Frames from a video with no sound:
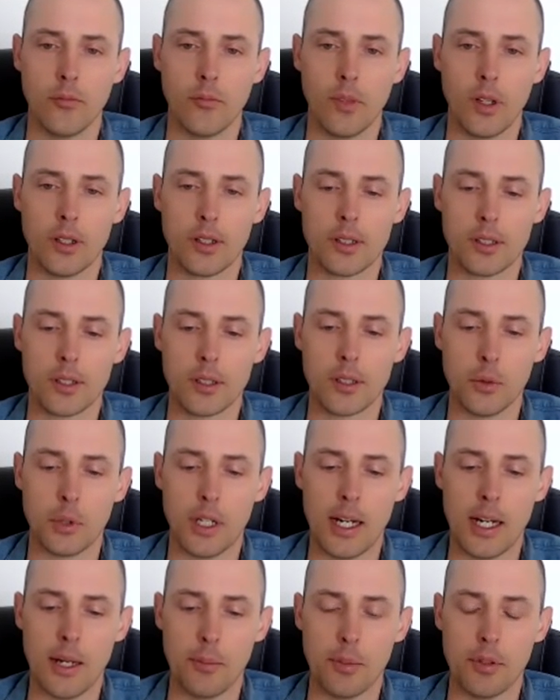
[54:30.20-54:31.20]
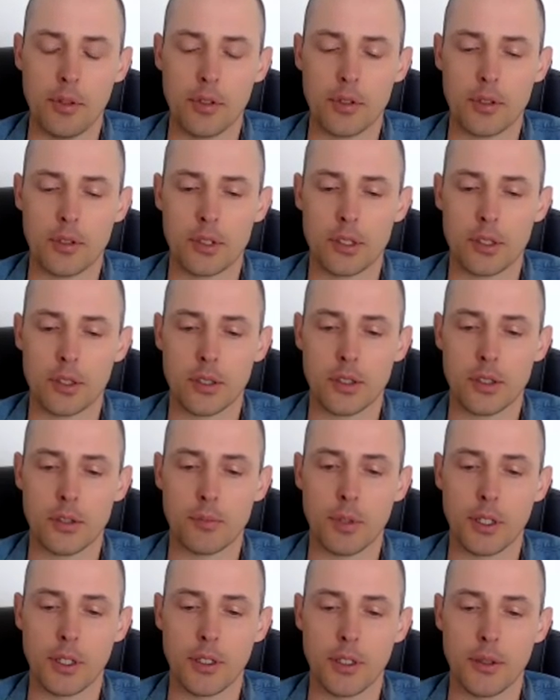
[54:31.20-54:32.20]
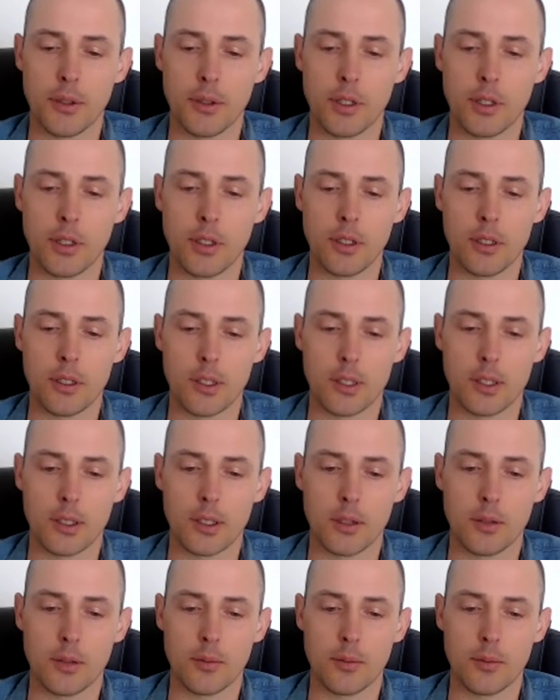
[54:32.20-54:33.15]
And see what happens just by doing this.